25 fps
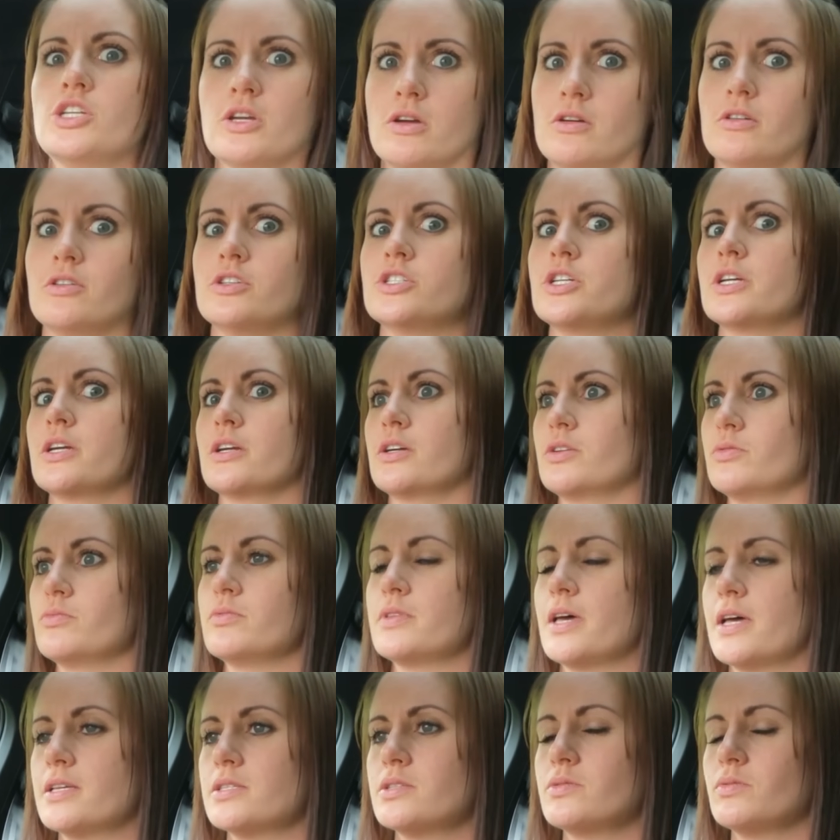the charging and
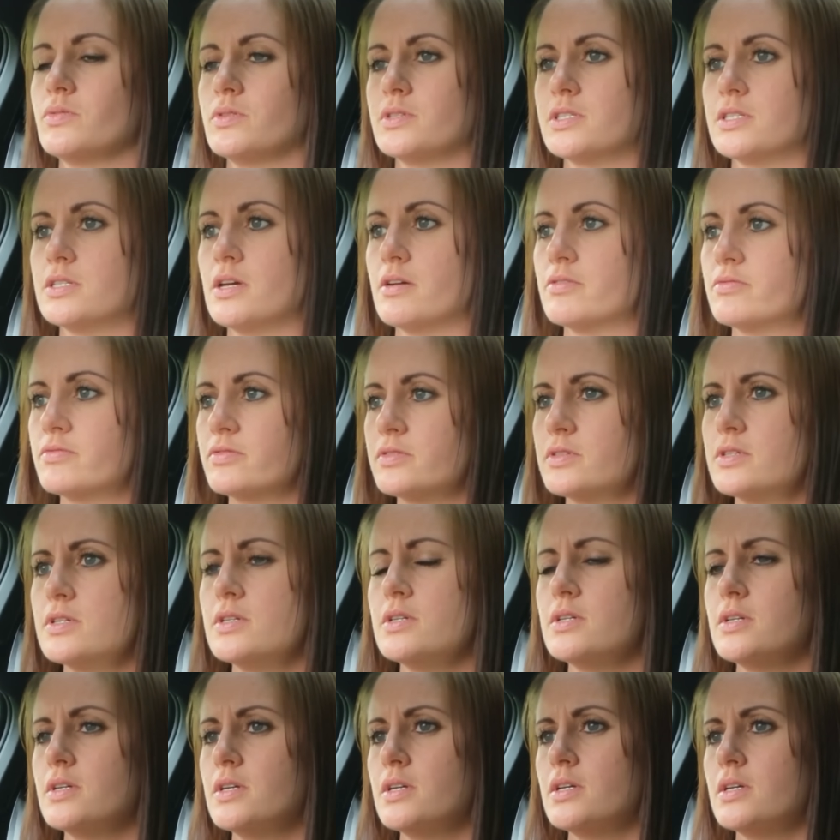all that sort of stuff.
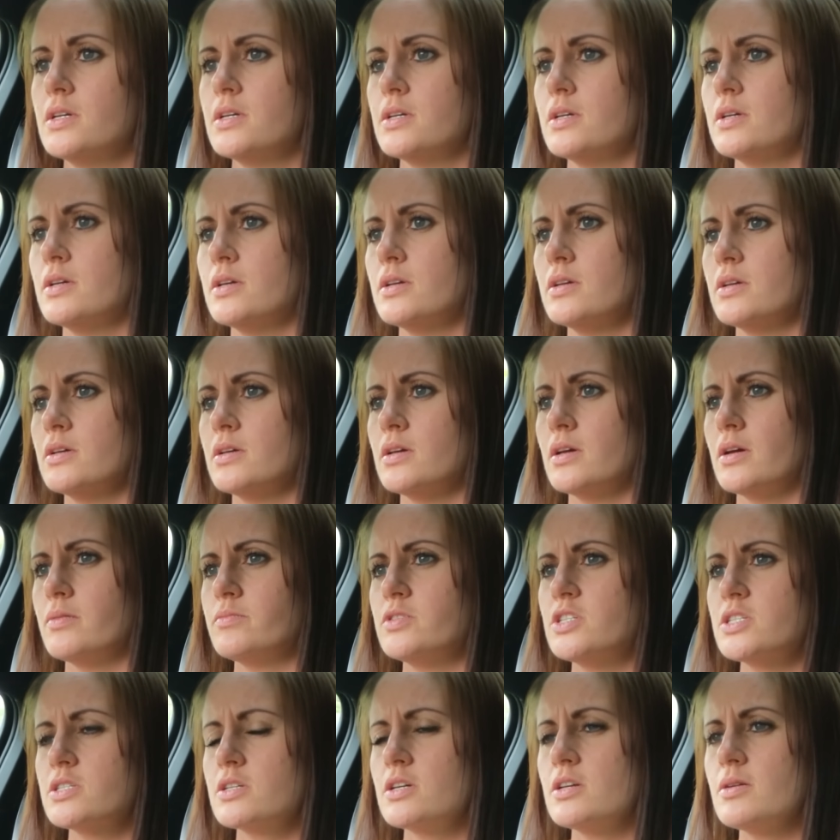
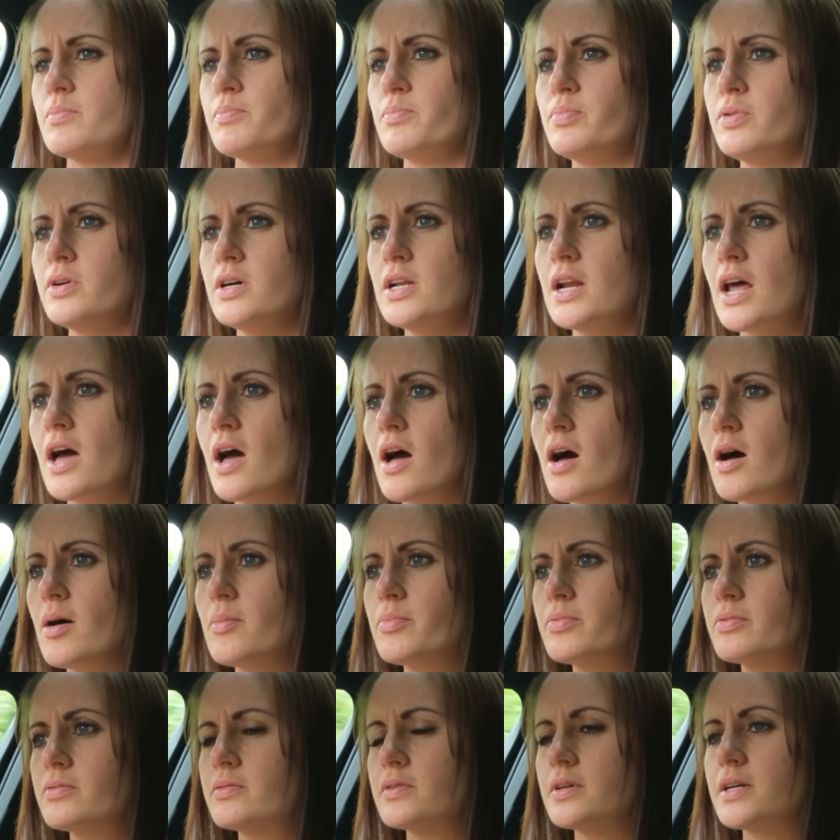I'm just going to pull
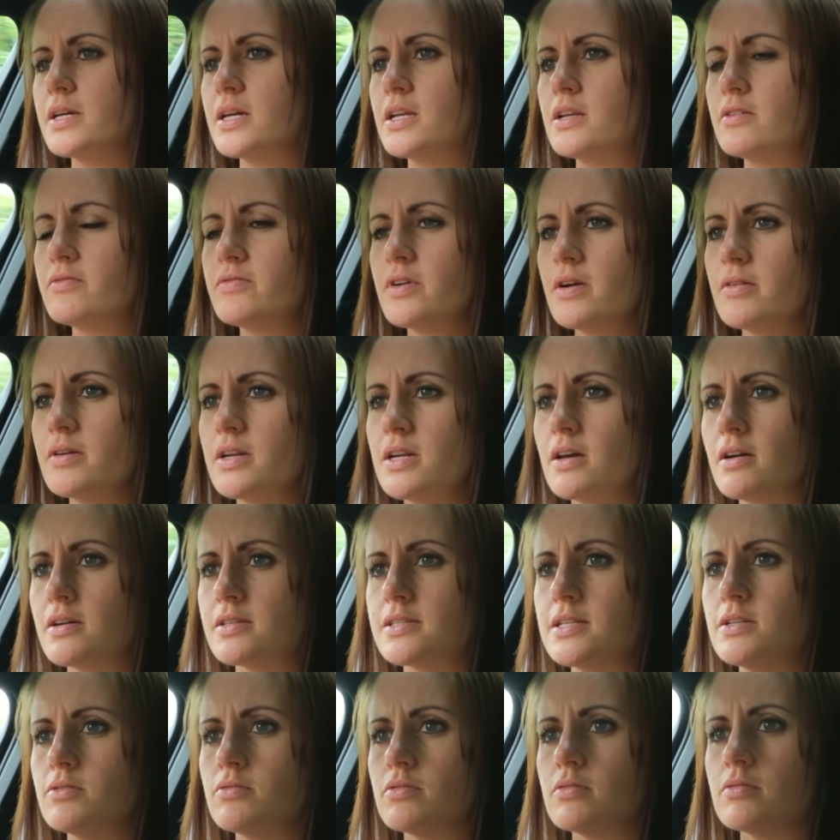up at a very
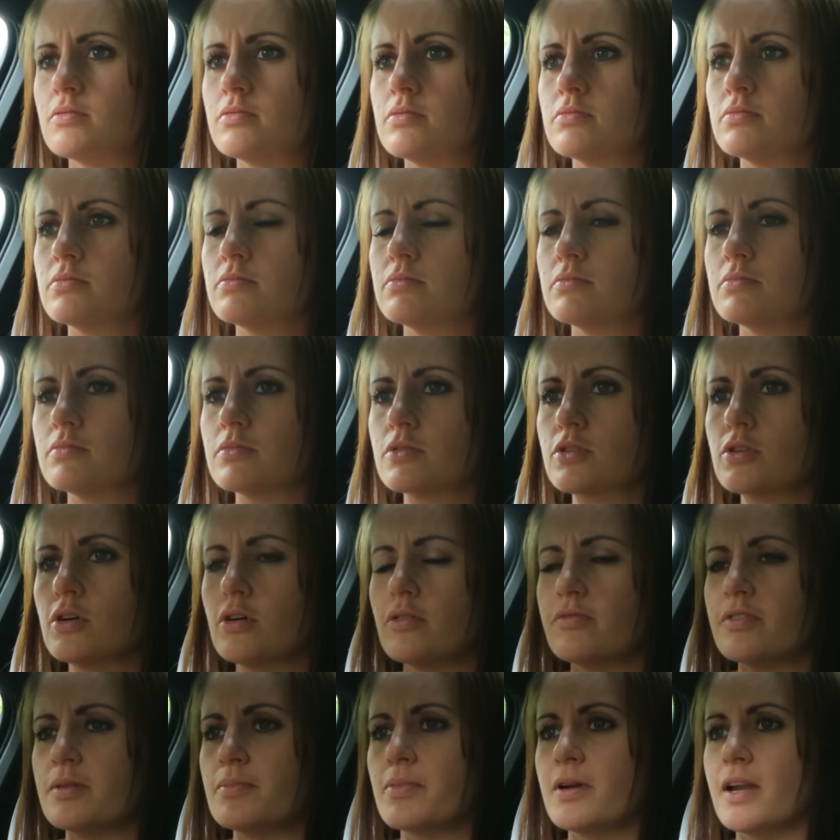nice little
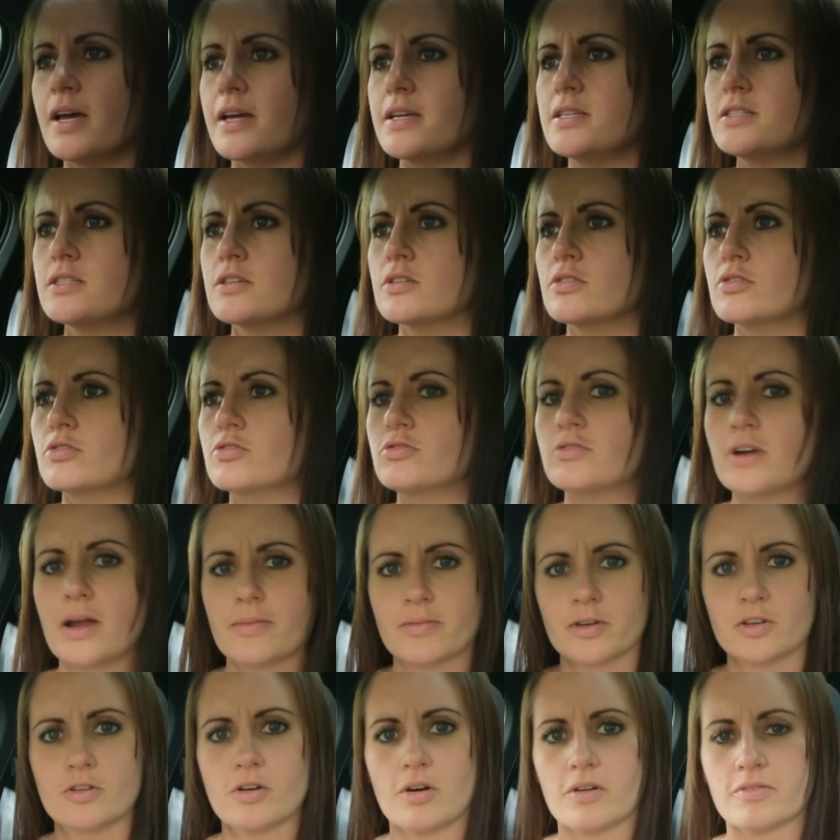coffee place,
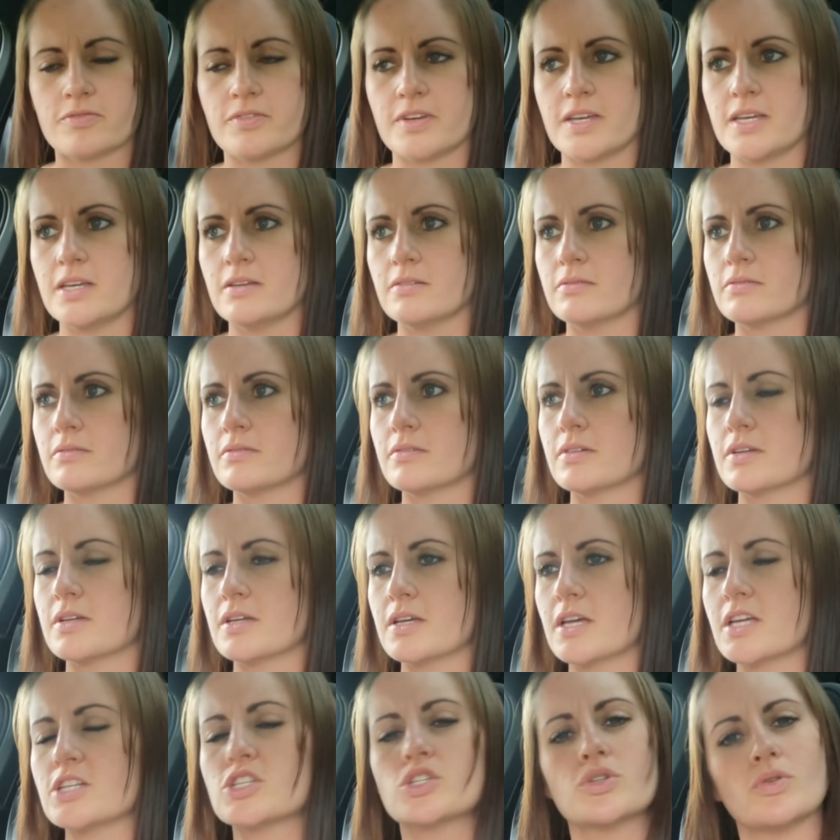grab a coffee,
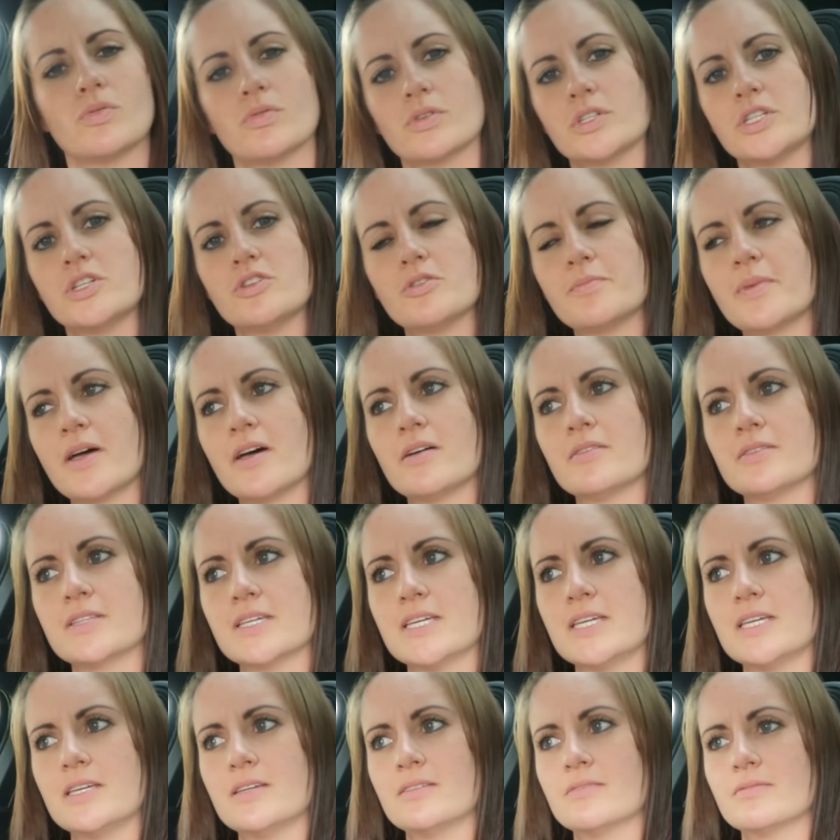and talk to you about
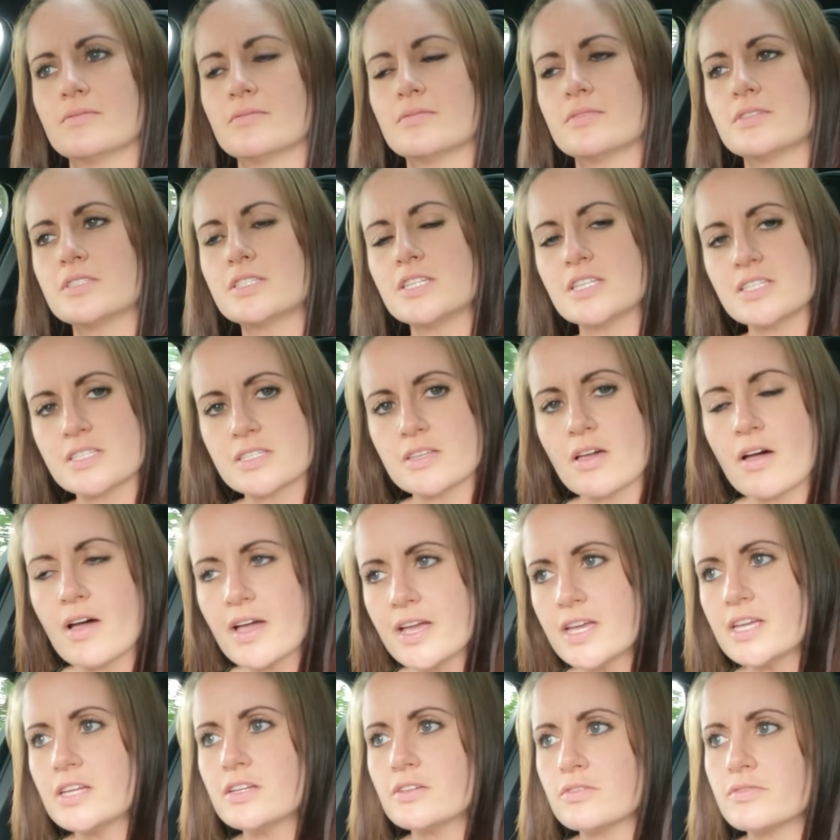the
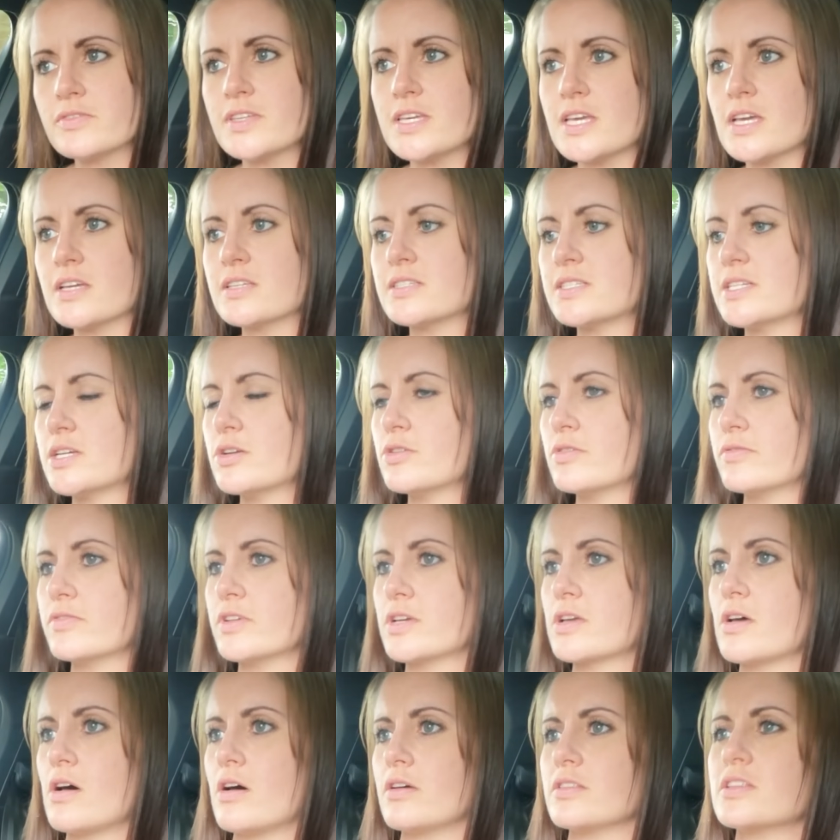design of the exterior of
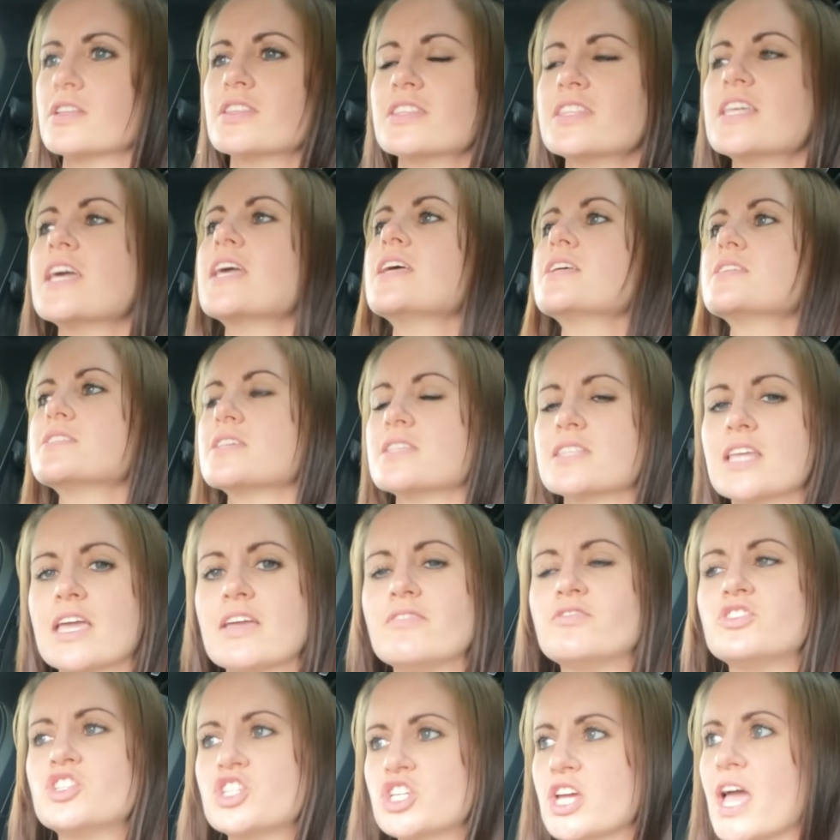the car, the things that
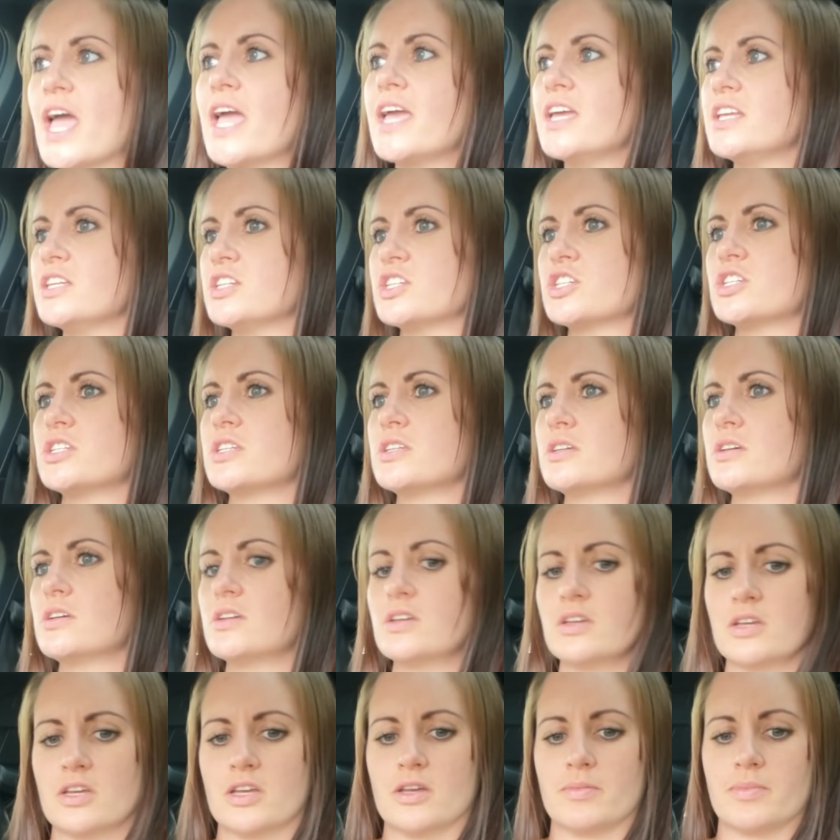they've changed
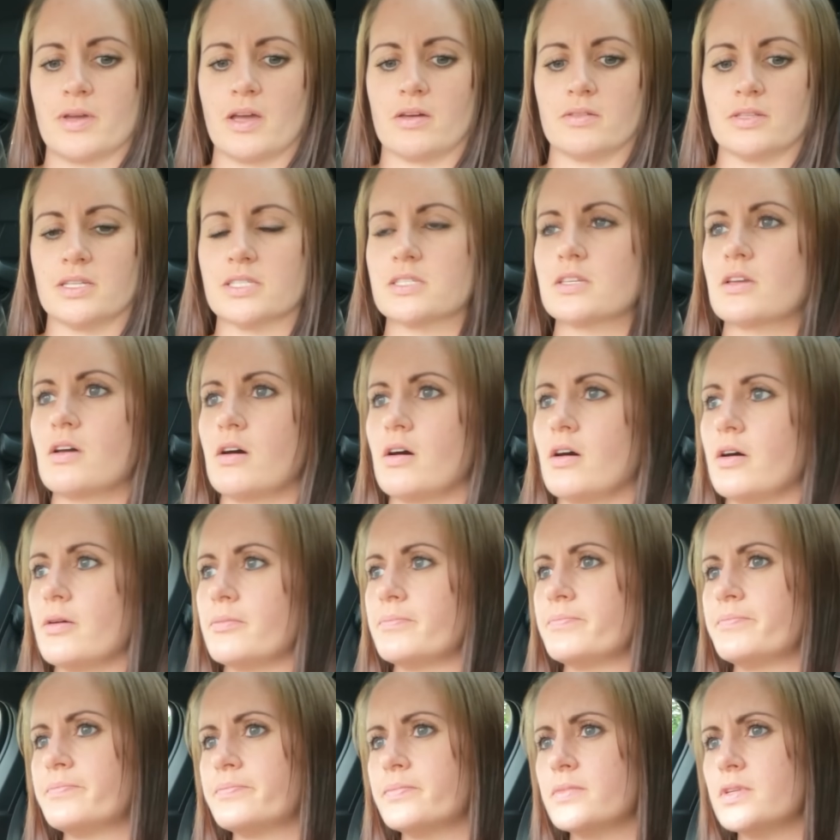about this car.